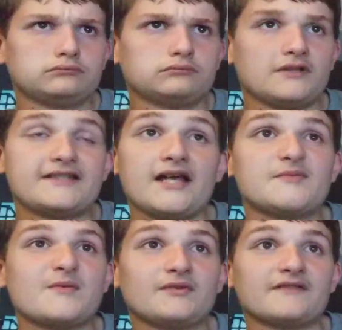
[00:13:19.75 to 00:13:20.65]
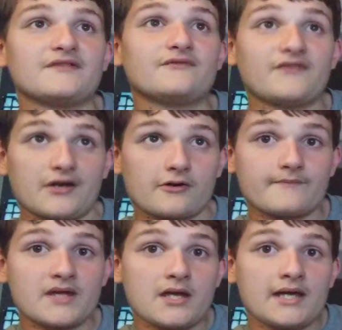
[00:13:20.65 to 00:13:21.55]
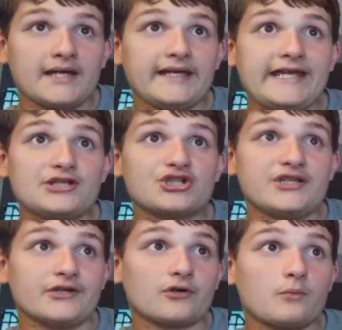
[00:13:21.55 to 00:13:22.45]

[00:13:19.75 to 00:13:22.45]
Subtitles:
lived in fear. Each year,